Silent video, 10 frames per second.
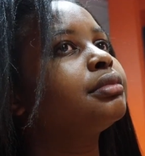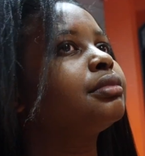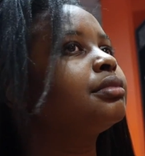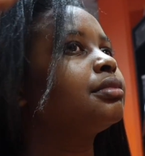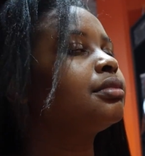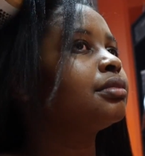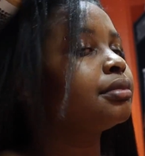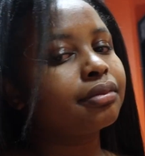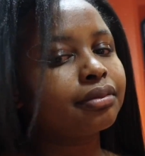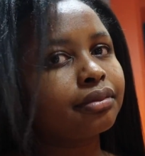with
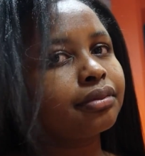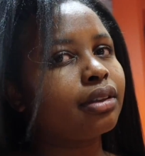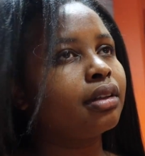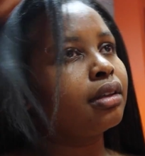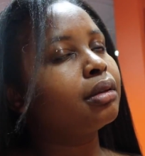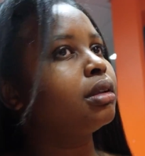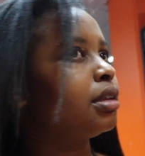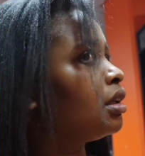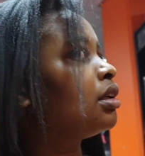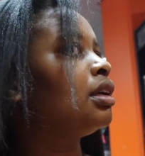me at least,
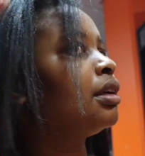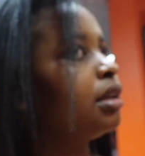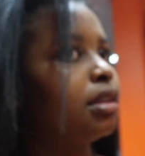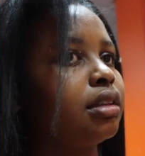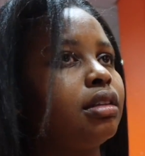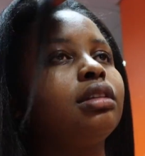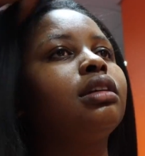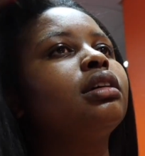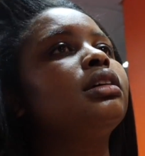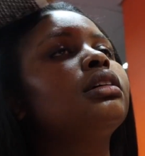often affect my
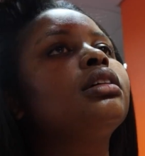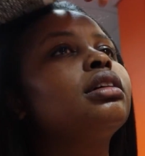hairline.